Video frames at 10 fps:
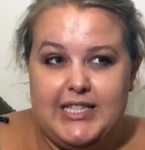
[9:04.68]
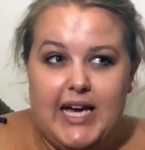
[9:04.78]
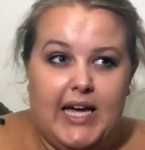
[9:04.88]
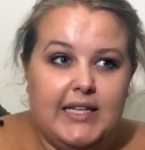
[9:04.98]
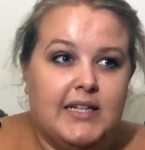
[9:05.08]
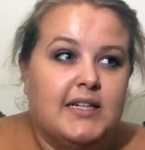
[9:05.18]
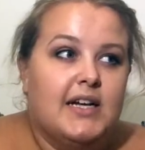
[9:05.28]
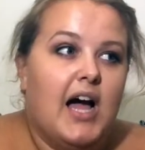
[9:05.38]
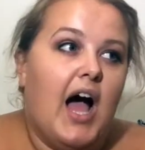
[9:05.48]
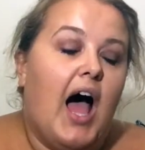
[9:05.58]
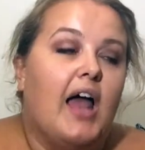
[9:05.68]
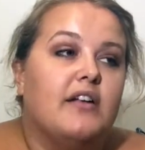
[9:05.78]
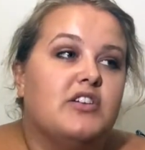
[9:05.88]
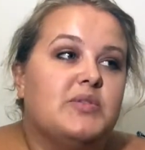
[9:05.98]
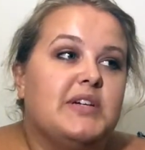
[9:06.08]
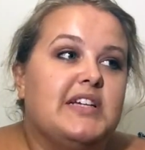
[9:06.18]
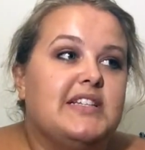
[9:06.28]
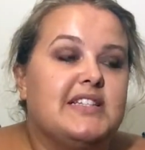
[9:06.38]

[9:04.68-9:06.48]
day, and we